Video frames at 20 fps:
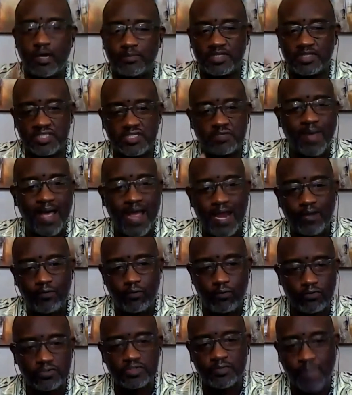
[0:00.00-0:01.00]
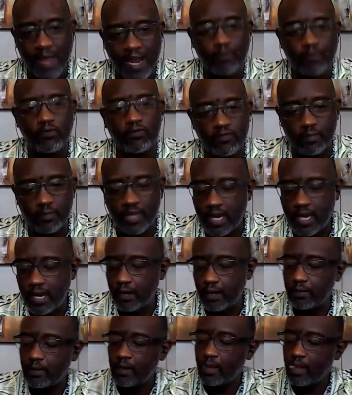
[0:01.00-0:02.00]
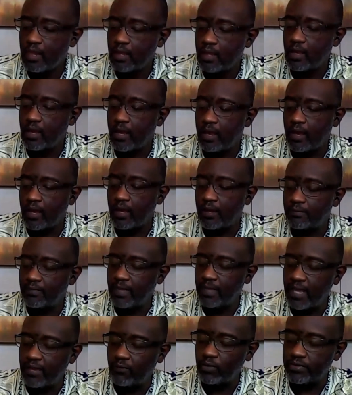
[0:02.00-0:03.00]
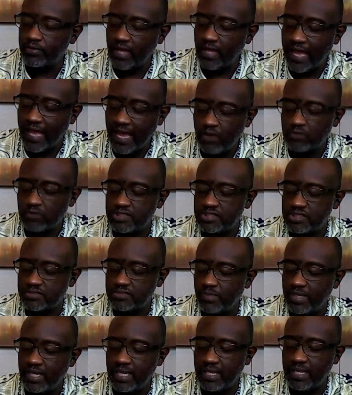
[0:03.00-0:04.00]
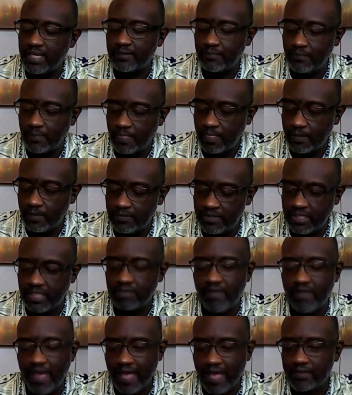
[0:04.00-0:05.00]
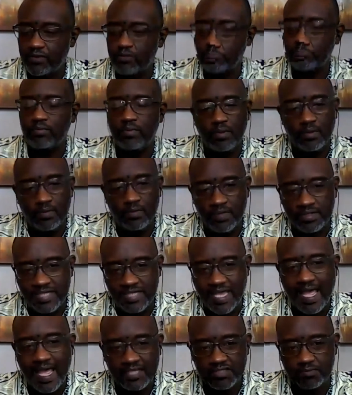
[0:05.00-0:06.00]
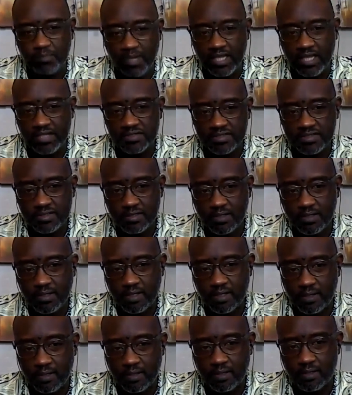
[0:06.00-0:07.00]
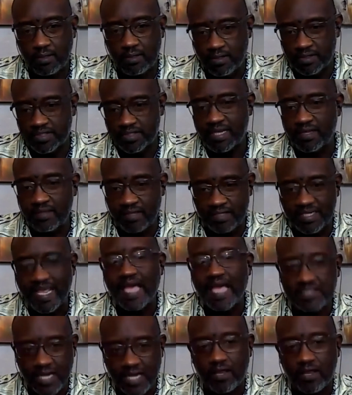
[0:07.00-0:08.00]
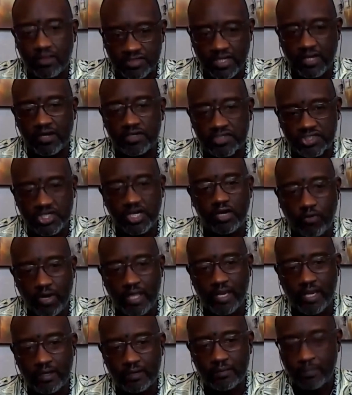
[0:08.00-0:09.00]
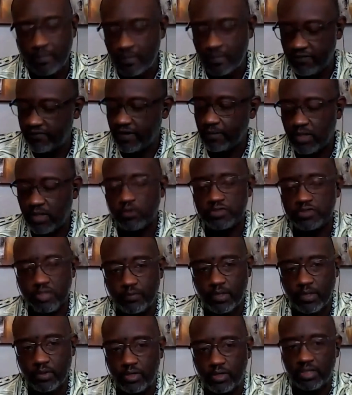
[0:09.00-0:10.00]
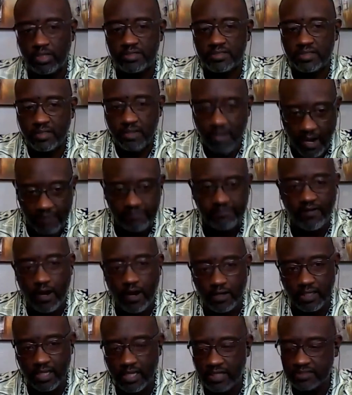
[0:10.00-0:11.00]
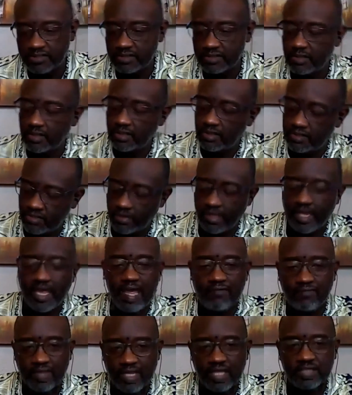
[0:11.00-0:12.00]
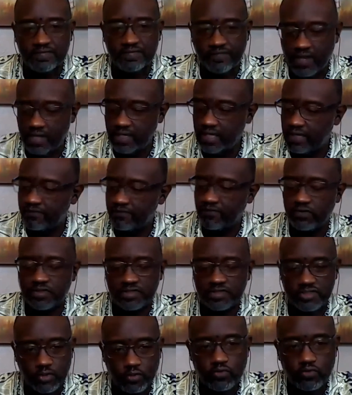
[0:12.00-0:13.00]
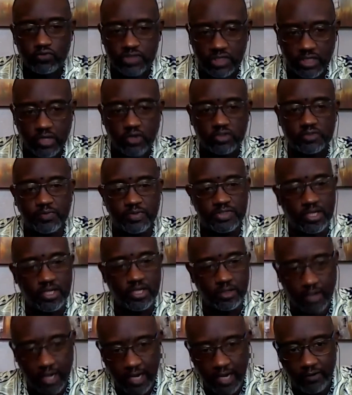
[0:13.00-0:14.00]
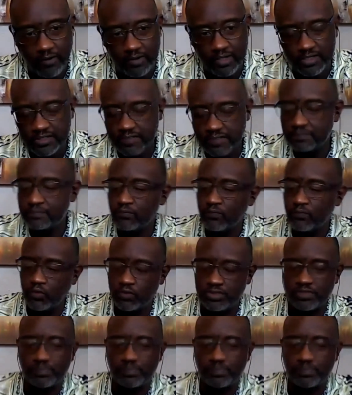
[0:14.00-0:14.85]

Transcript: and so it just becomes a spiral from there. And with the houses being devalued, the tax base, the tax dollars that are generated from those communities are far less. The schools in those particular areas, which